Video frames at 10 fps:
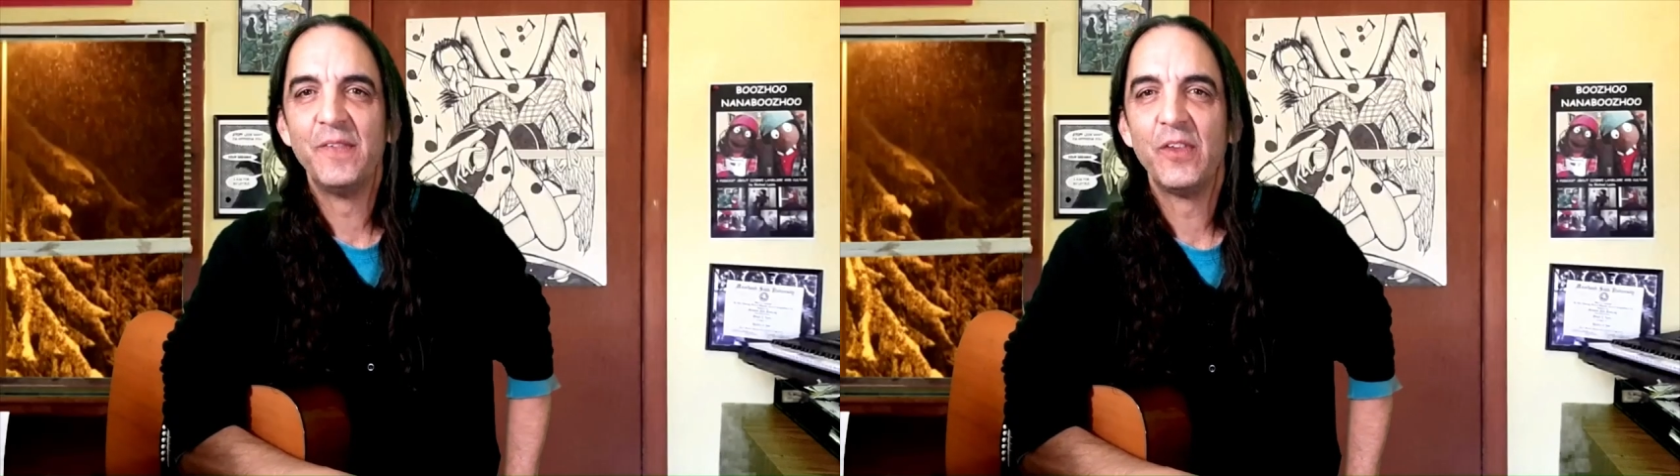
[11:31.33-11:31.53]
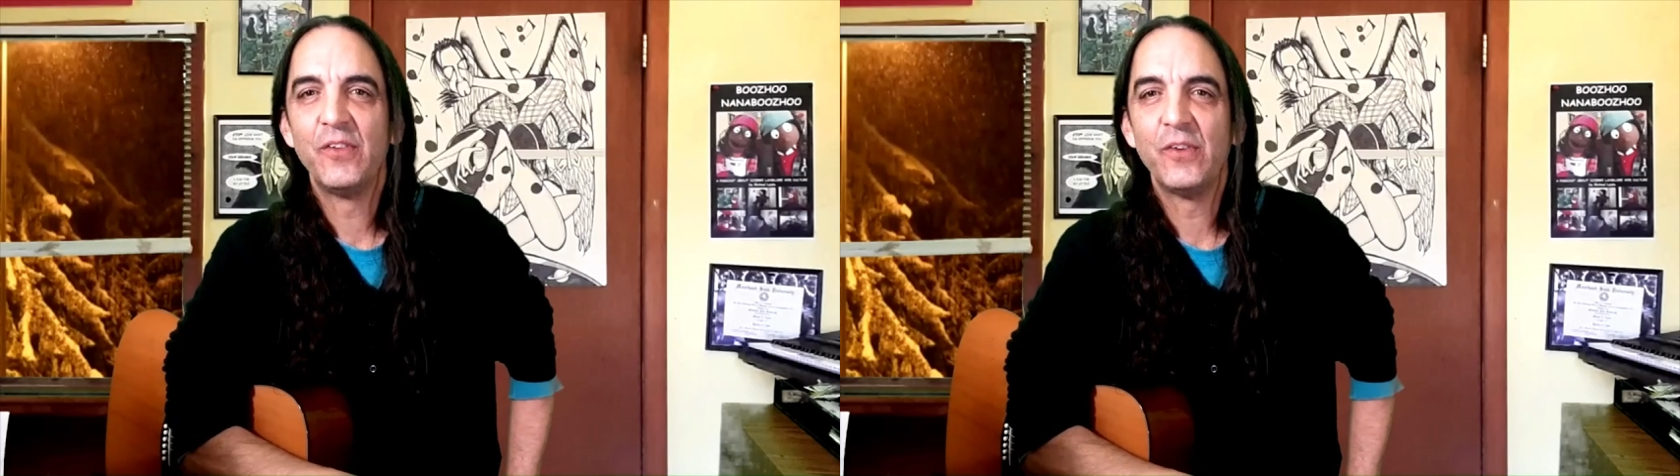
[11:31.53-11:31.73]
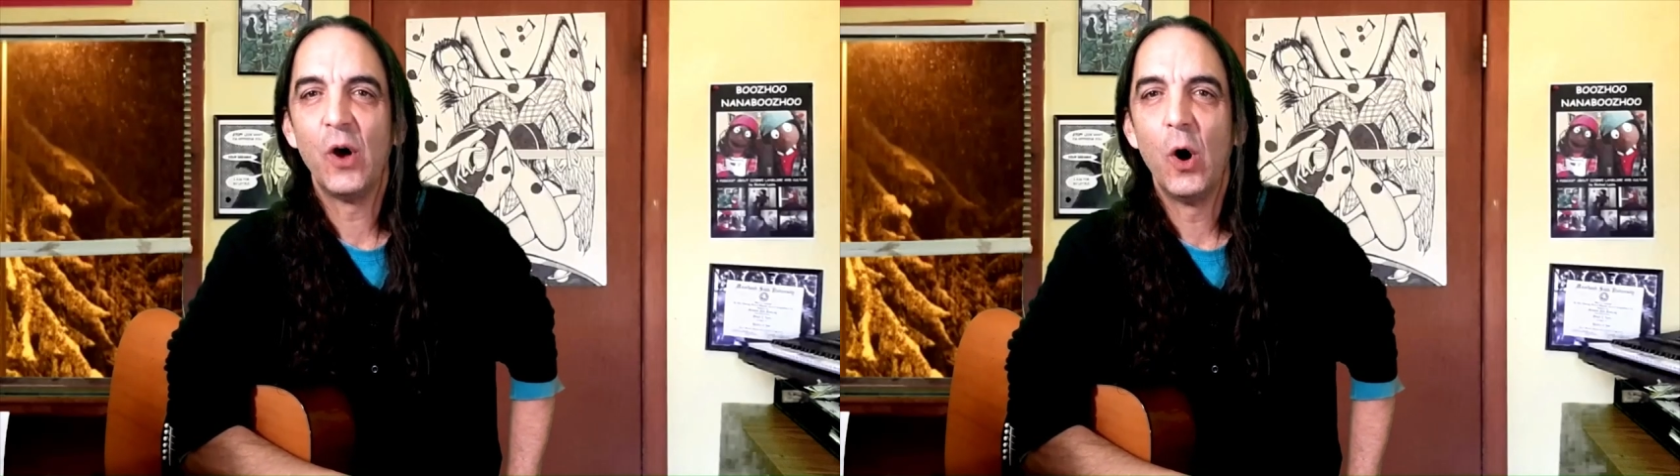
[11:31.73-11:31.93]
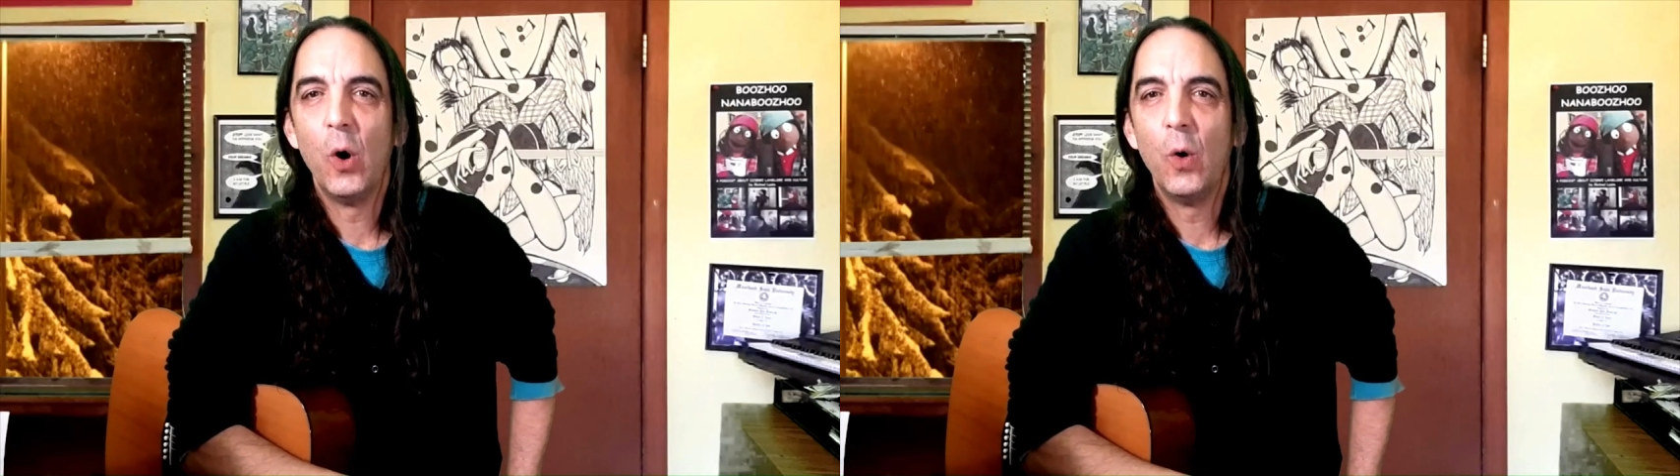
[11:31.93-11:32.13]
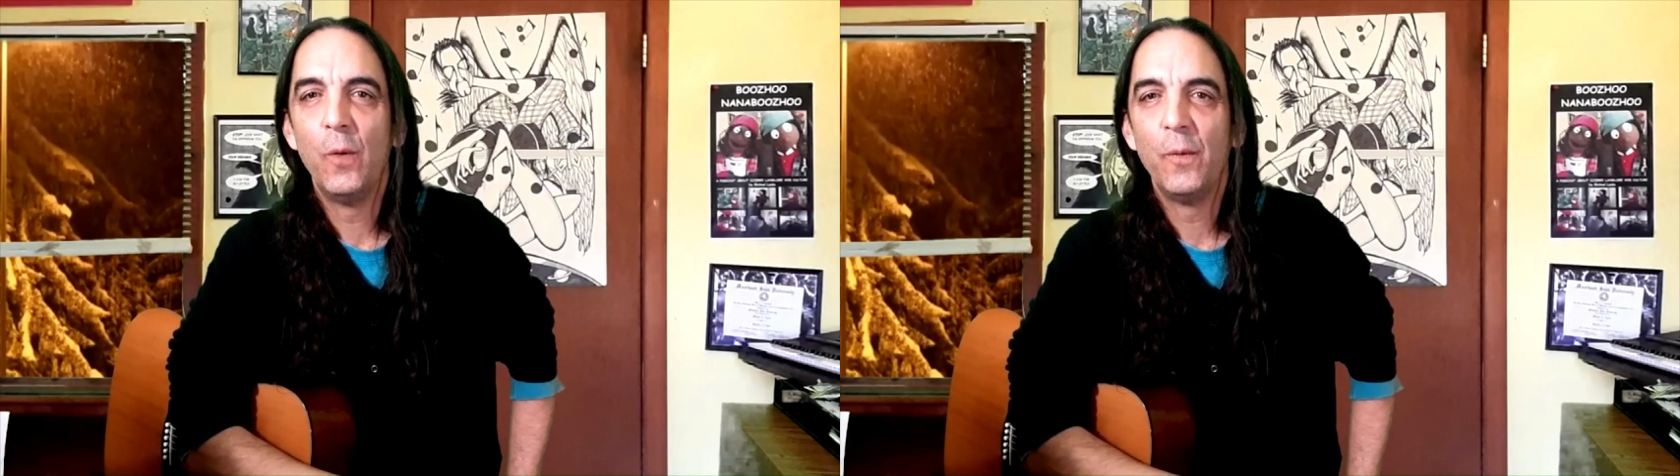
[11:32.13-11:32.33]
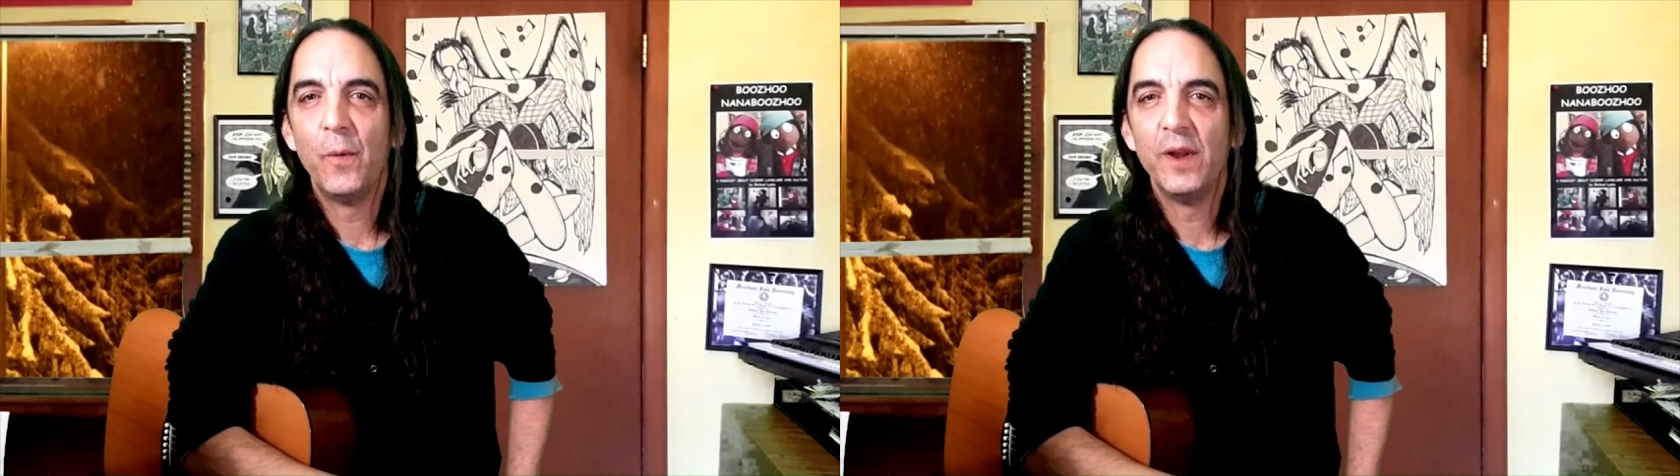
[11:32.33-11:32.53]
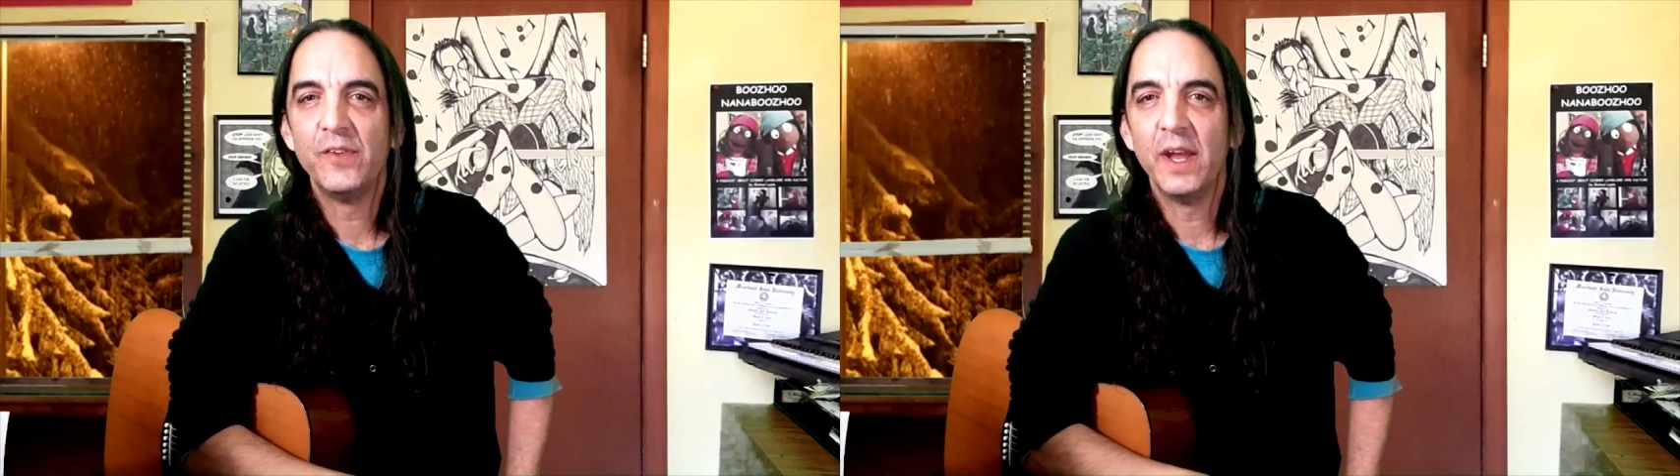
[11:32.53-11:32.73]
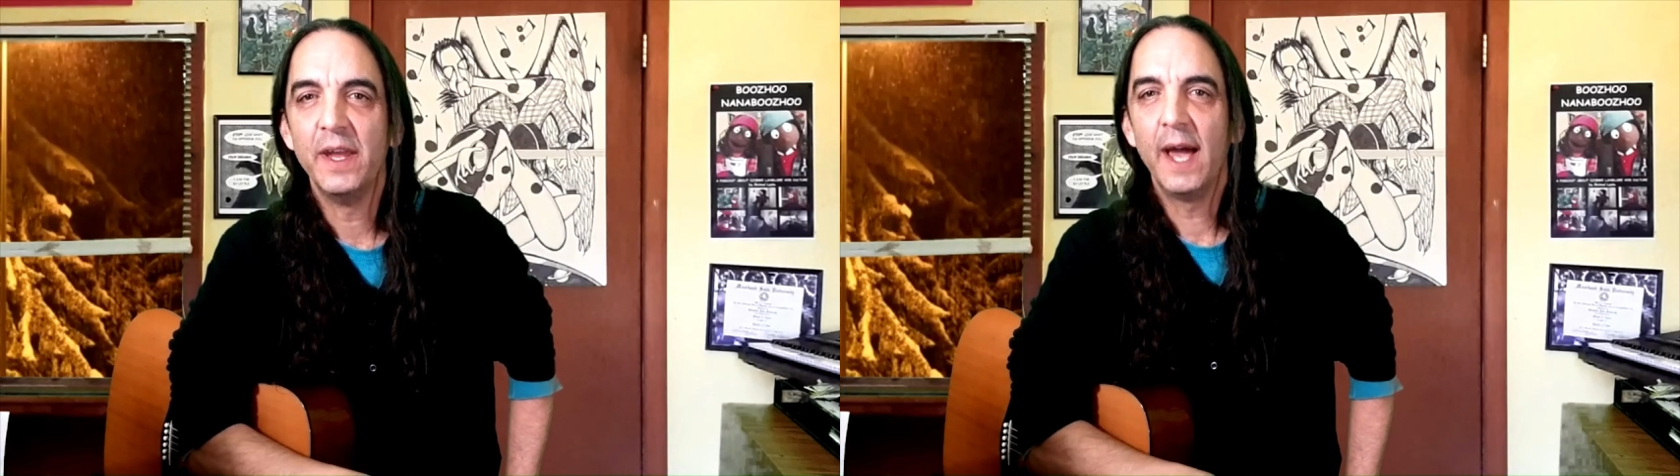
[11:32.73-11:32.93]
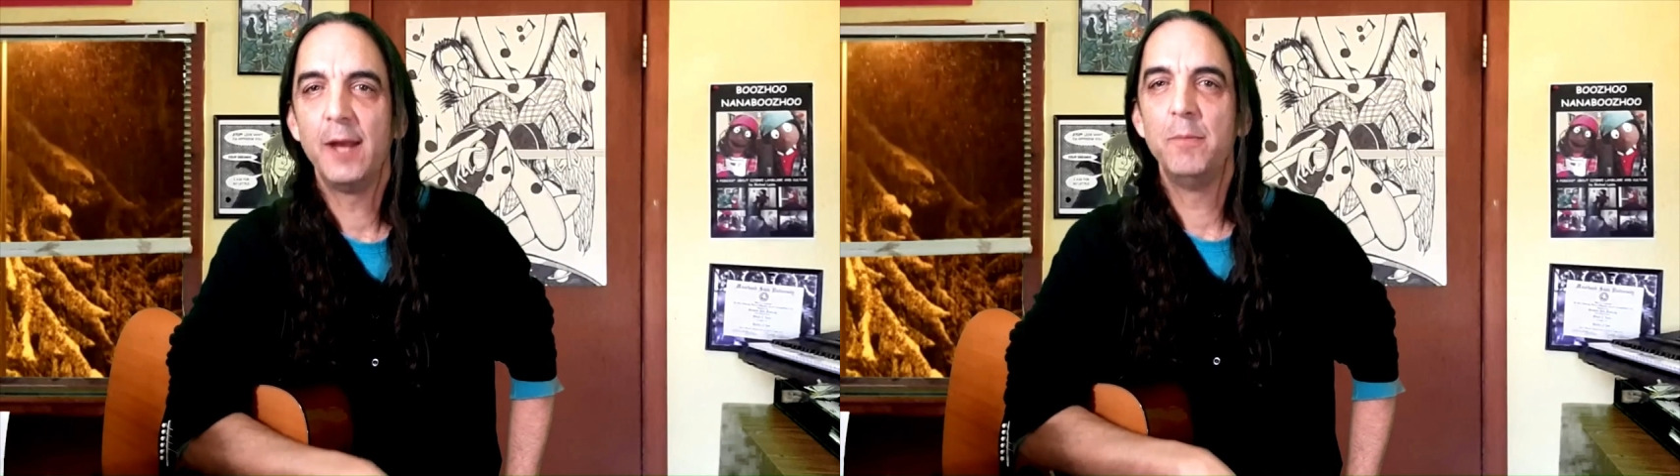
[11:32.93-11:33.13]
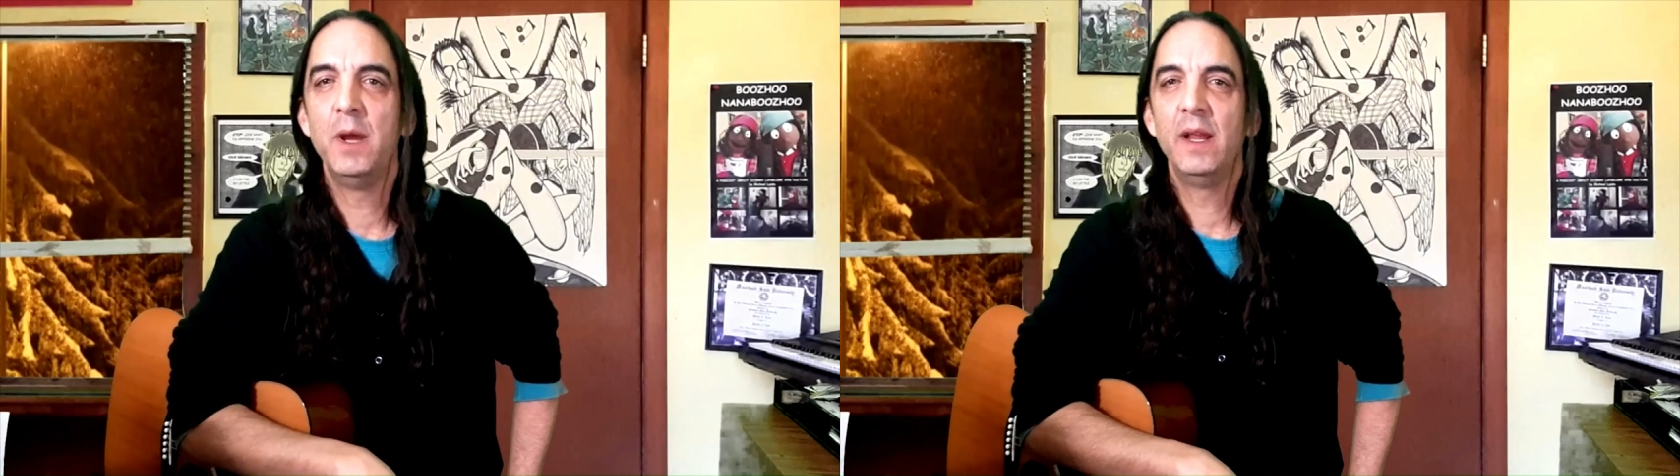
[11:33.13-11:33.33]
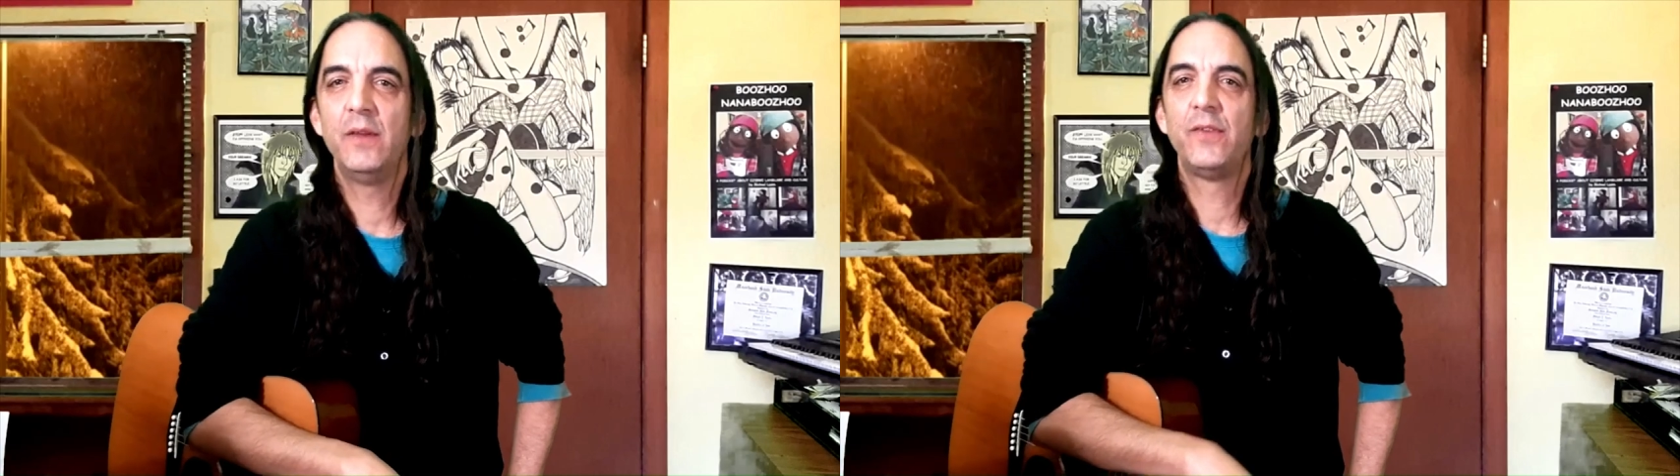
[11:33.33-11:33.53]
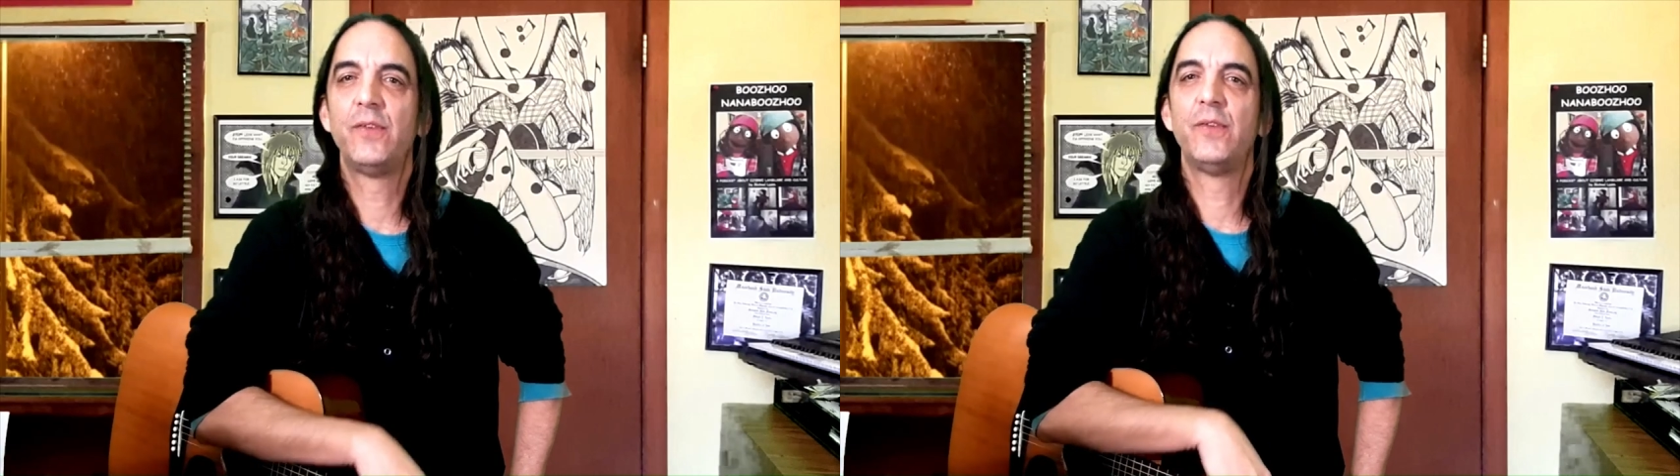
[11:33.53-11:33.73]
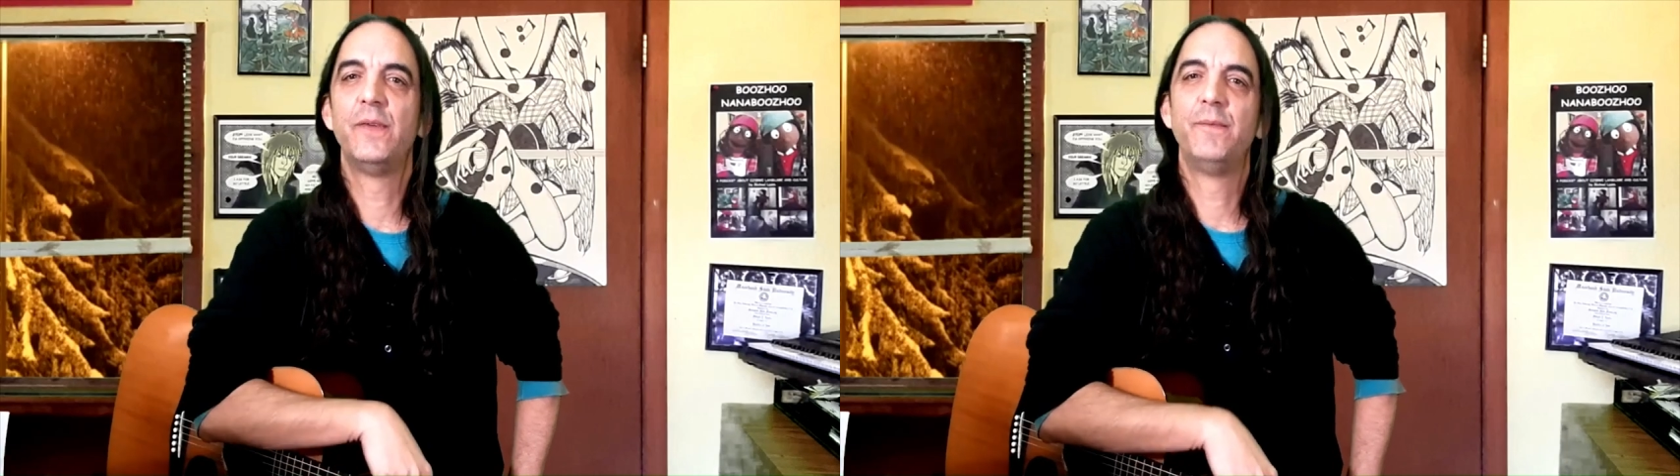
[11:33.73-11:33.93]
Yeah. So what is that? Nine minutes.